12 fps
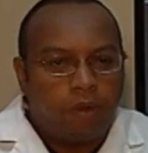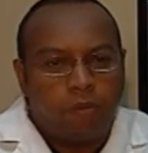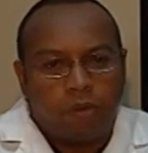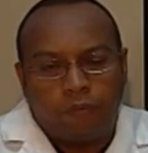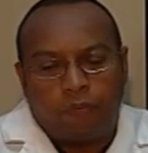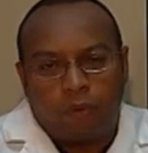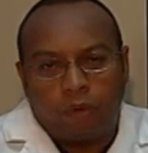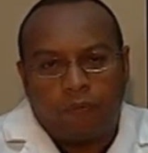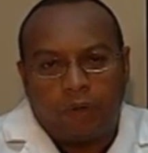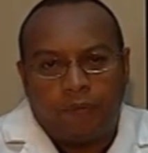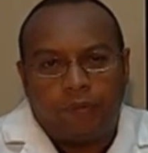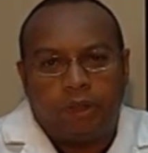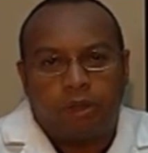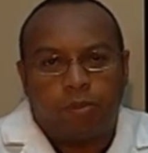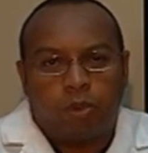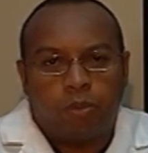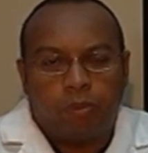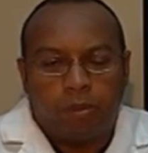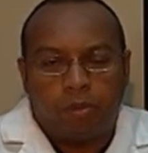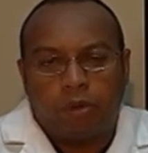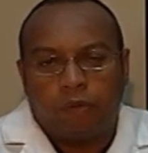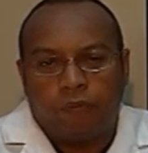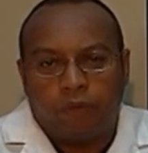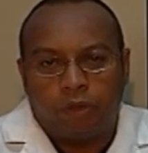Within 4 to 5 days, most people
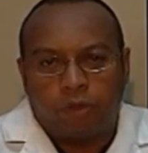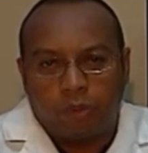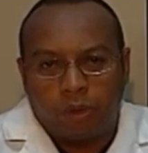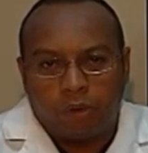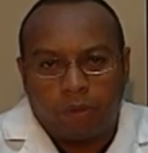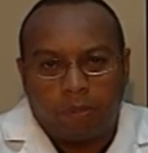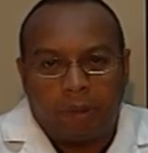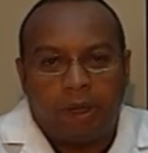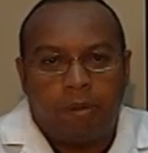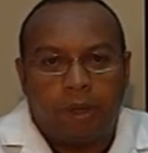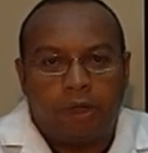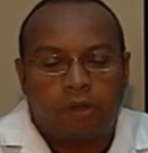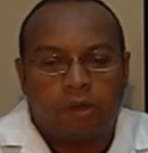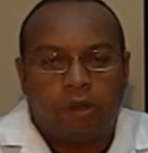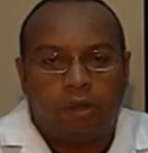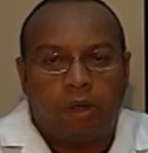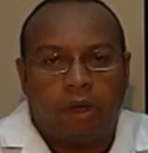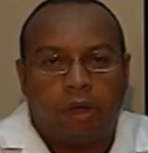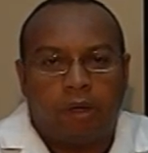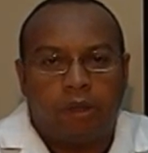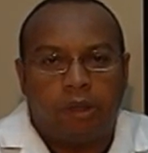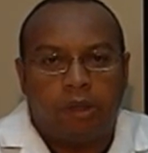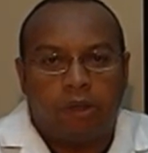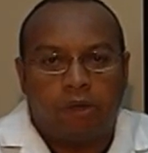are finished with their pain medicine and
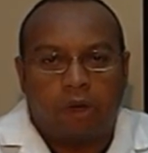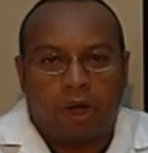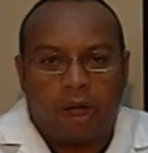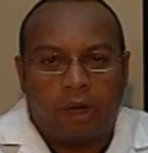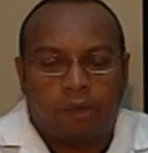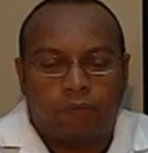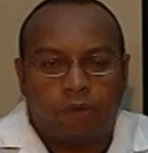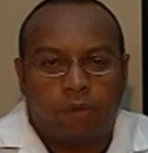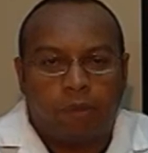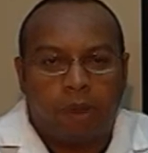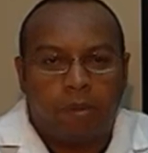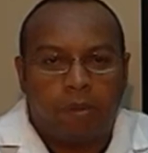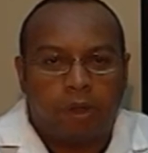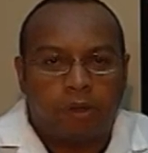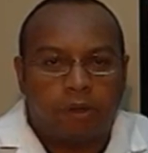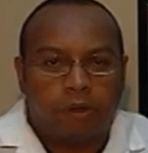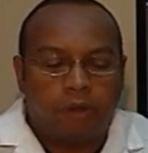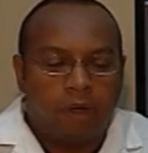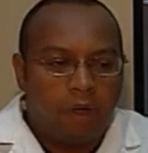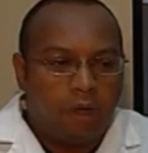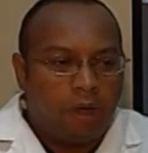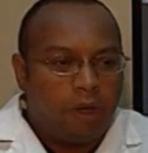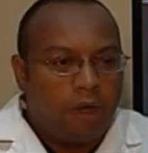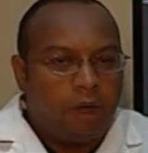needing narcotics for their pain medicine.
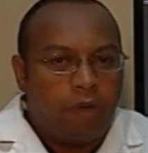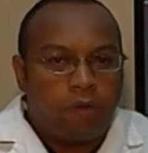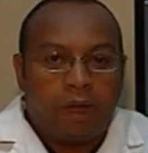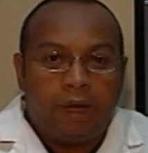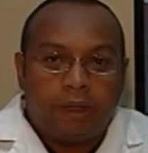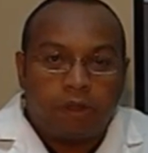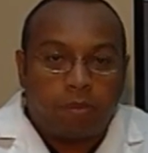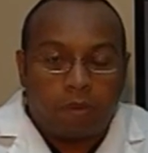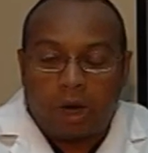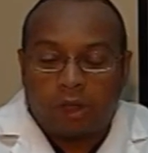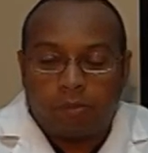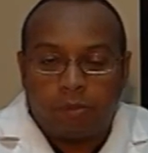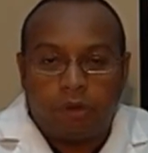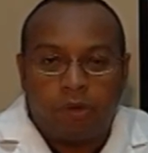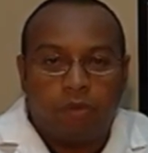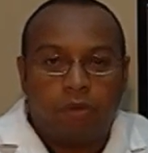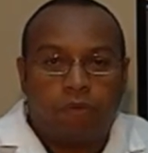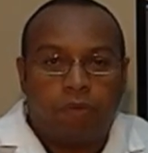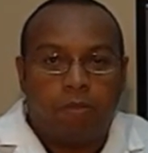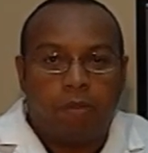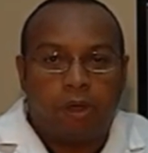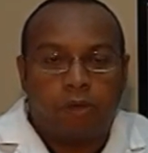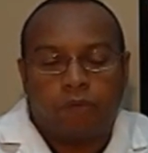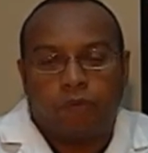It takes approximately 2 to 3
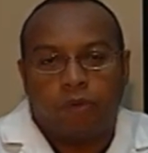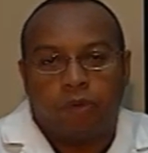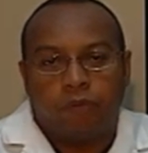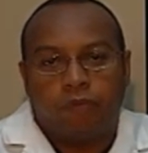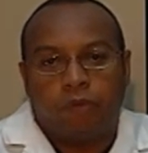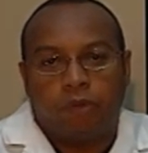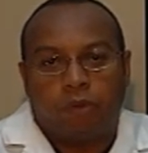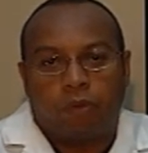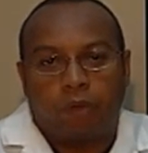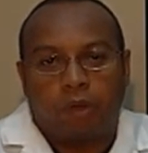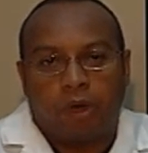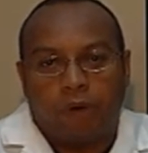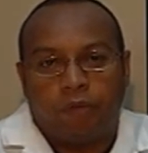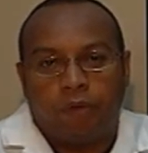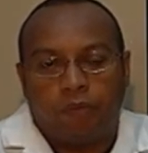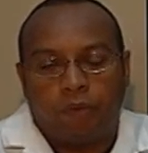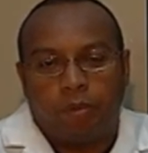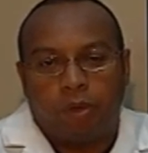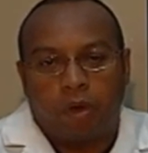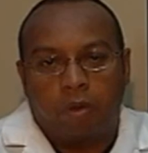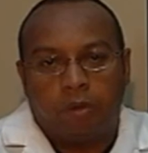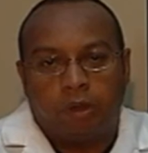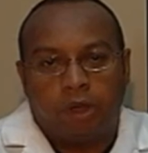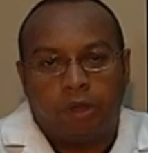months for the full recovery from the
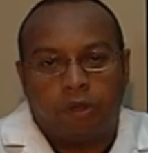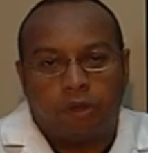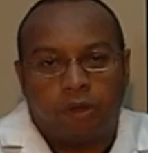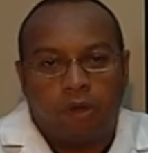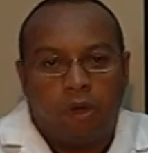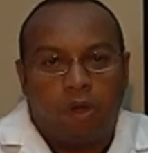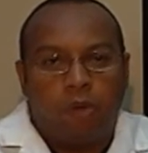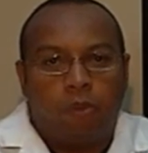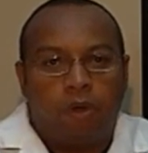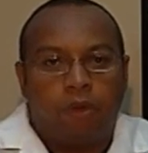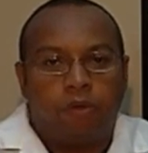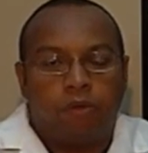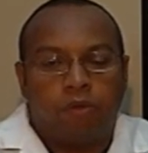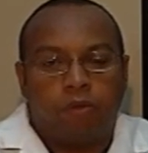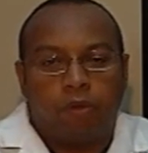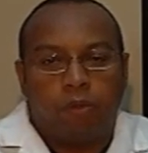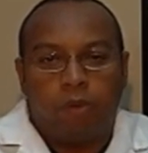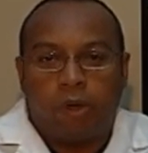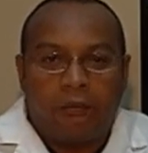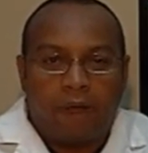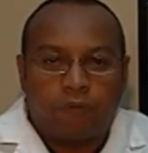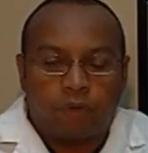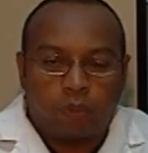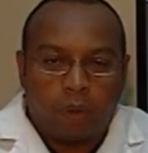augmentation, where you will
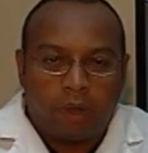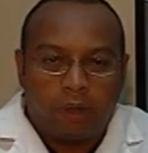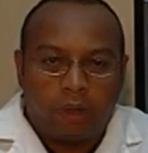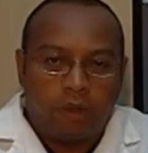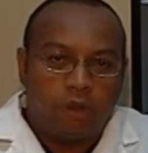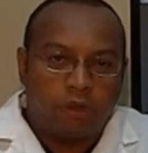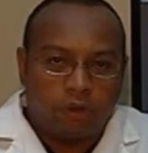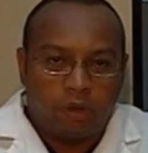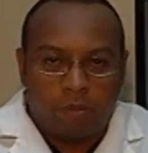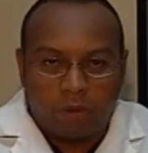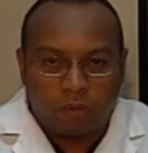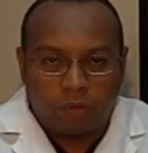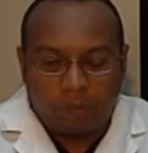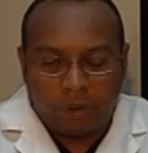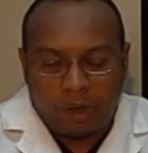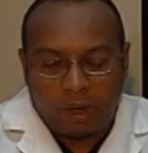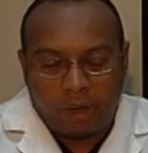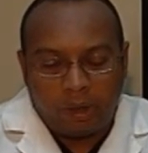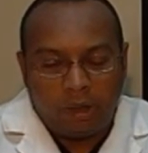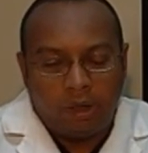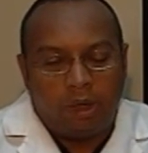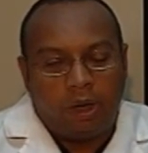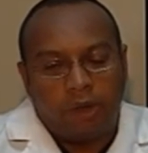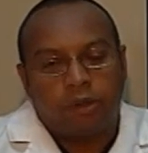have swelling, and initially the breast will be high.
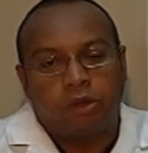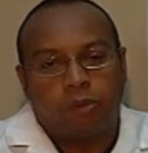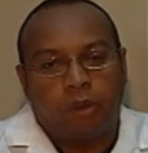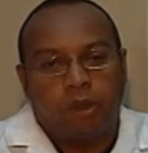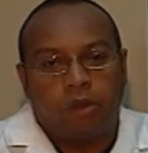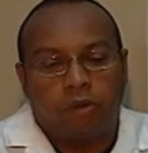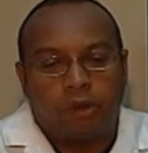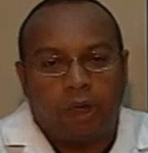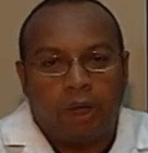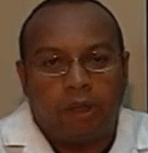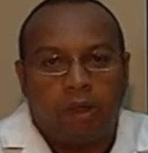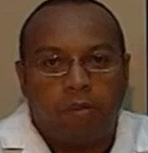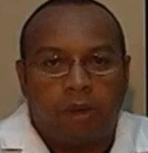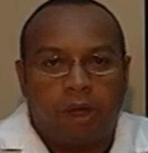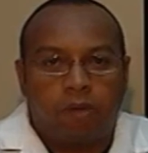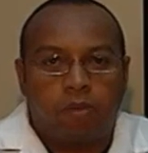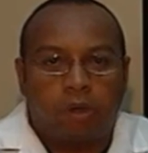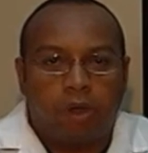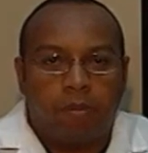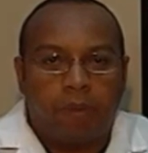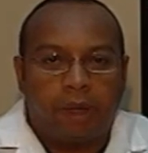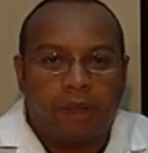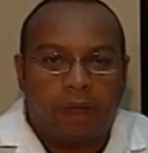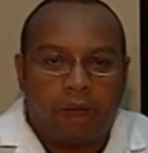As the swelling goes down, the implants will come
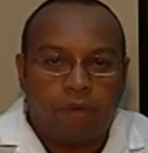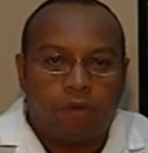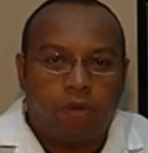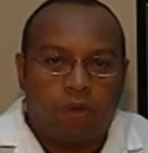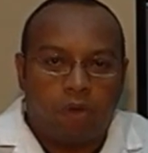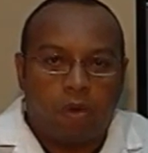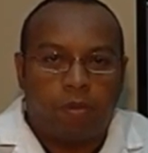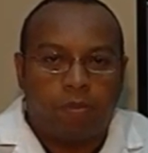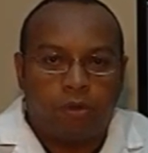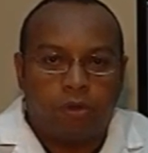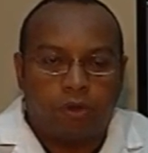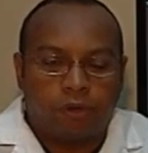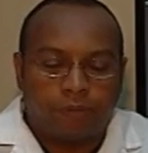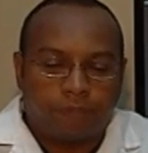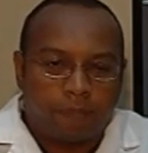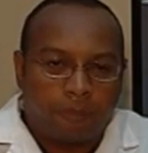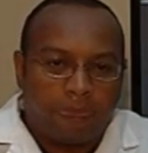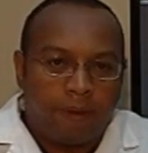back down to their normal position.